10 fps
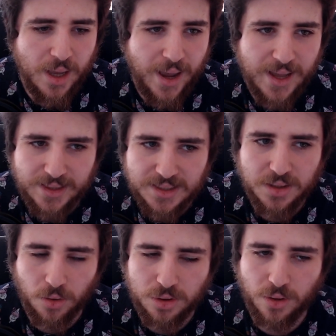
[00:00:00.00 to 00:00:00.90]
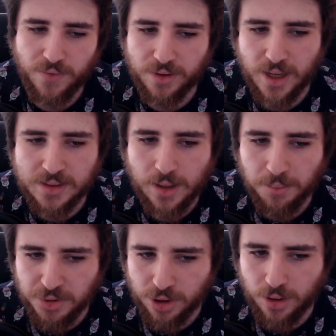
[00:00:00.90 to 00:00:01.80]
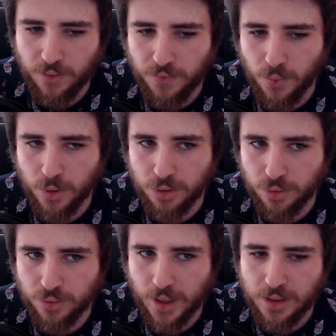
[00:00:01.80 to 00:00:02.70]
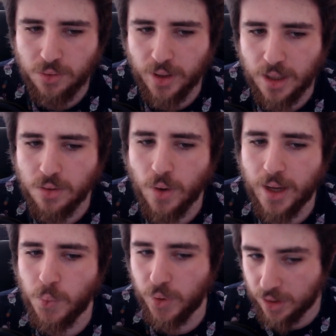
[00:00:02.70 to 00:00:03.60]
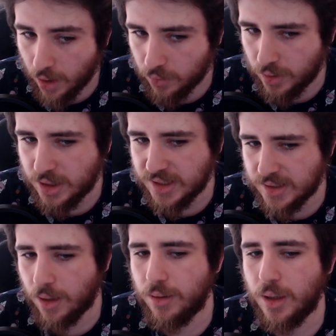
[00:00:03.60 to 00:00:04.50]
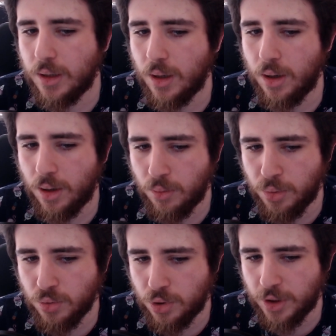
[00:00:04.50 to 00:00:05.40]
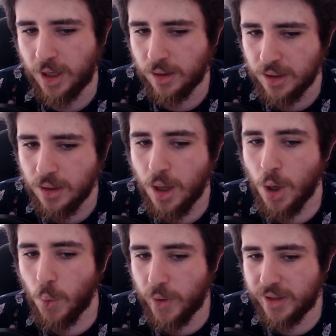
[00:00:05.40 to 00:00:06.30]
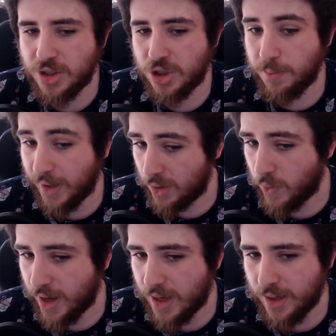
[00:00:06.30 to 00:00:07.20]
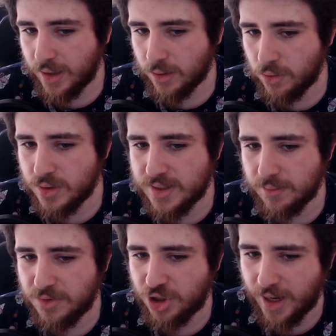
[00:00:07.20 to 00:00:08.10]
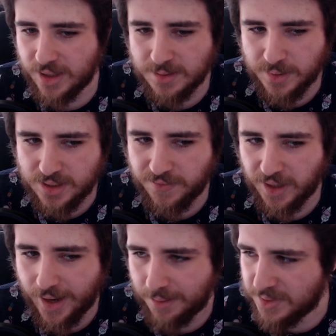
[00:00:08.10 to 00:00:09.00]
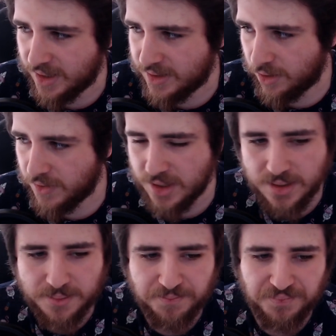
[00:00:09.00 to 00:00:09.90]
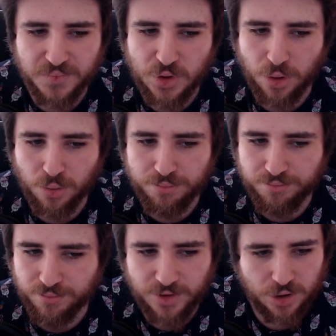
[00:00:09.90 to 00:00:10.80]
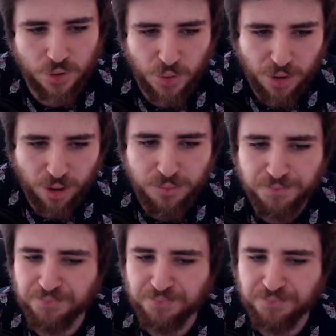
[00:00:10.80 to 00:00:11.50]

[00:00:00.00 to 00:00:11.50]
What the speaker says: And that's also a very nice option if you want to try UKUI without installing Ubuntu Kylin, which, by the way, includes some China-specific apps and services. So just so you know.